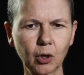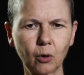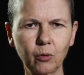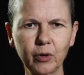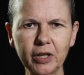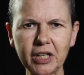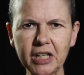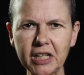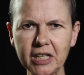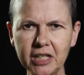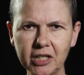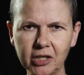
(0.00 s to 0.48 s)

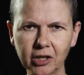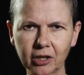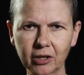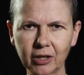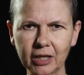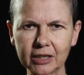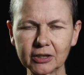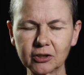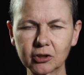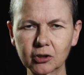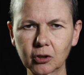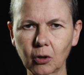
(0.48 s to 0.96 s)
eager
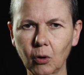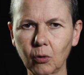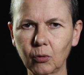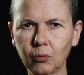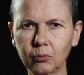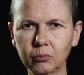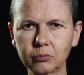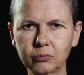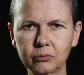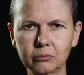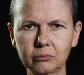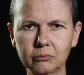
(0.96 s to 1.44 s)
and
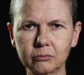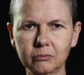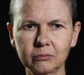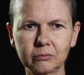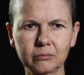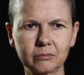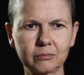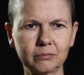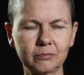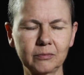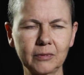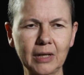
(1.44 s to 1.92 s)
so
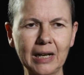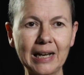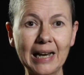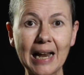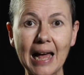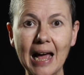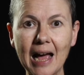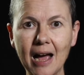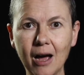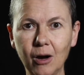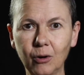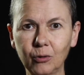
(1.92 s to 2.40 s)

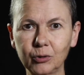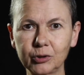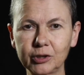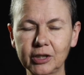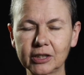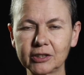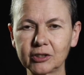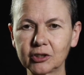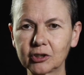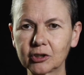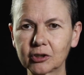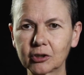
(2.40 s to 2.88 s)
loud
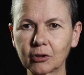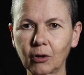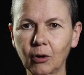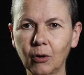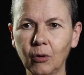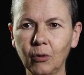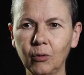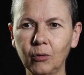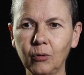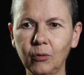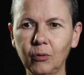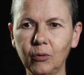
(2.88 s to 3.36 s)
and
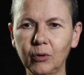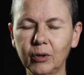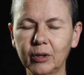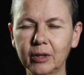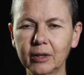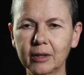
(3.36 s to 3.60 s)
so,